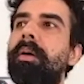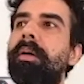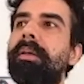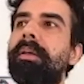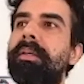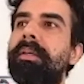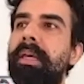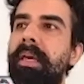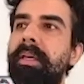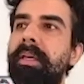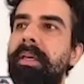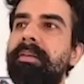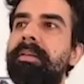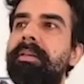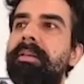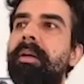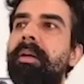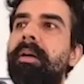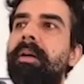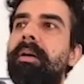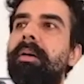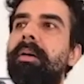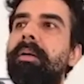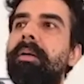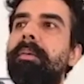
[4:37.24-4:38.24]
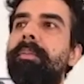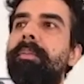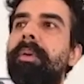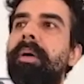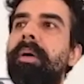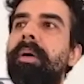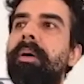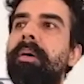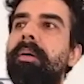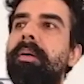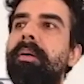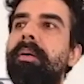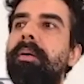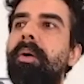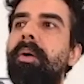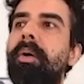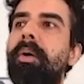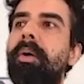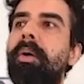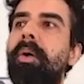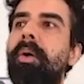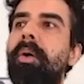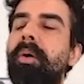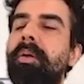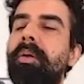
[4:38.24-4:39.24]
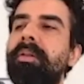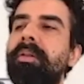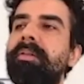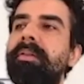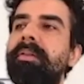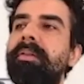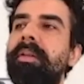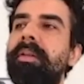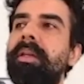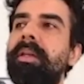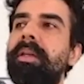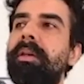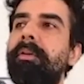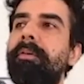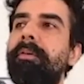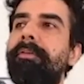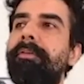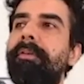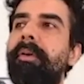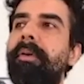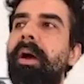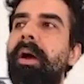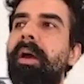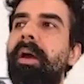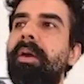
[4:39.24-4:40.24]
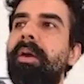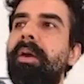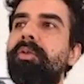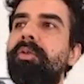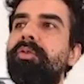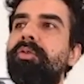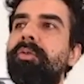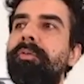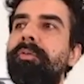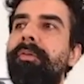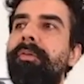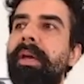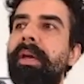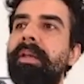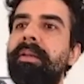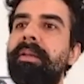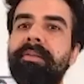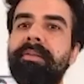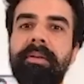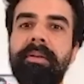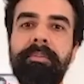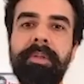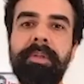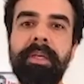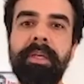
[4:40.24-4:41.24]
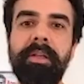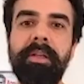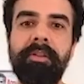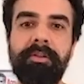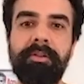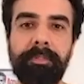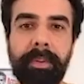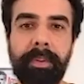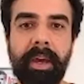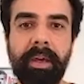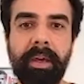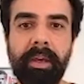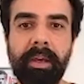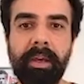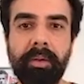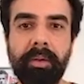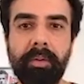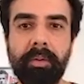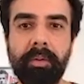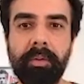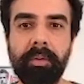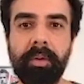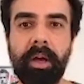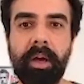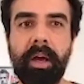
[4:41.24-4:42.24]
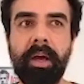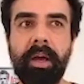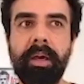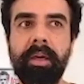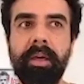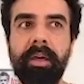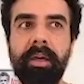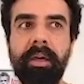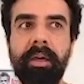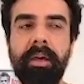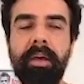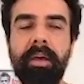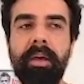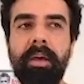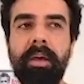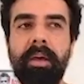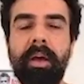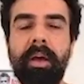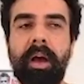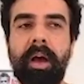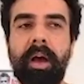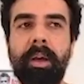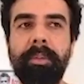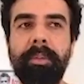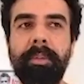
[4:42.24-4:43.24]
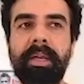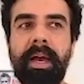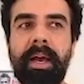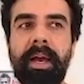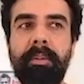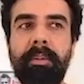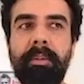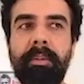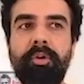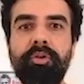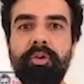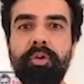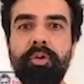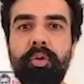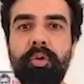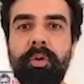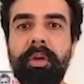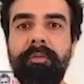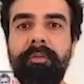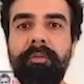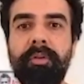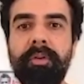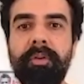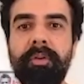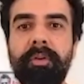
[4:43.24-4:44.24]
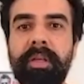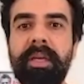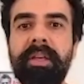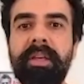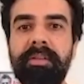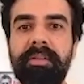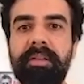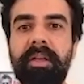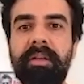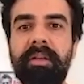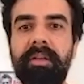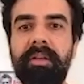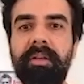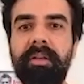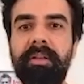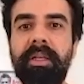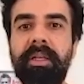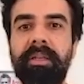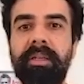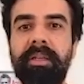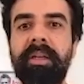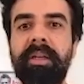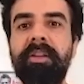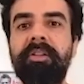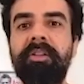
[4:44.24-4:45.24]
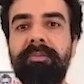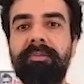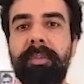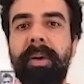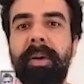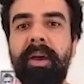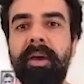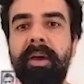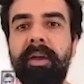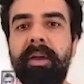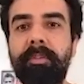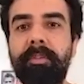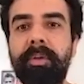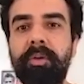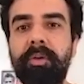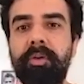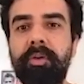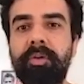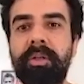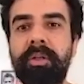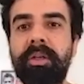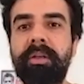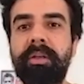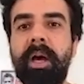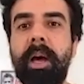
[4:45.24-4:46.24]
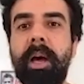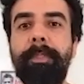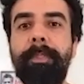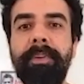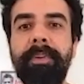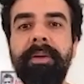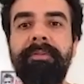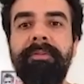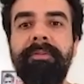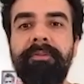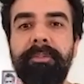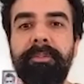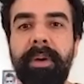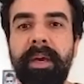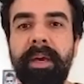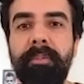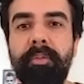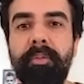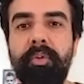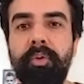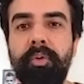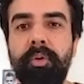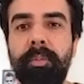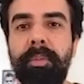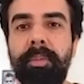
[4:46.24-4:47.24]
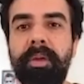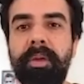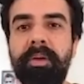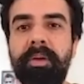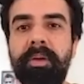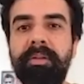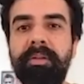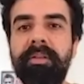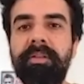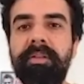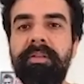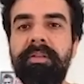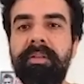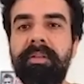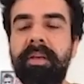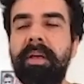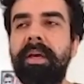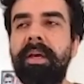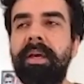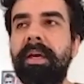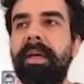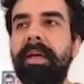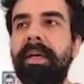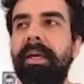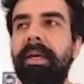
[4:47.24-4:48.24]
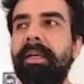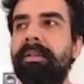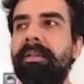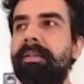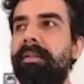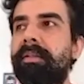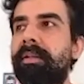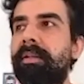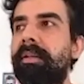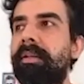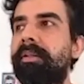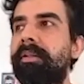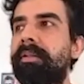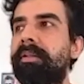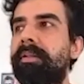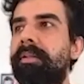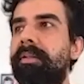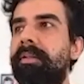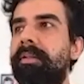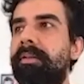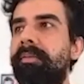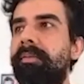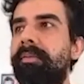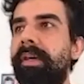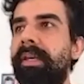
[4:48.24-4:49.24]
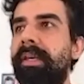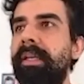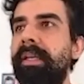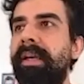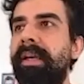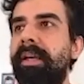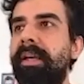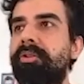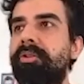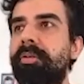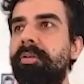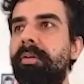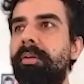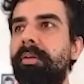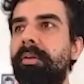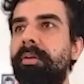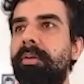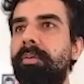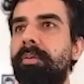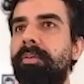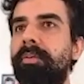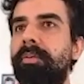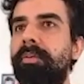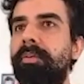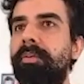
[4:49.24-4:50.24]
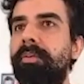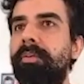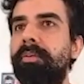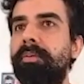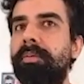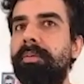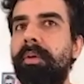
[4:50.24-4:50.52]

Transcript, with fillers: yes, honestly, if I also find something inspiring, I mean, I'm also looking for things that can inspire me, that uplifts my mood, because it's very natural to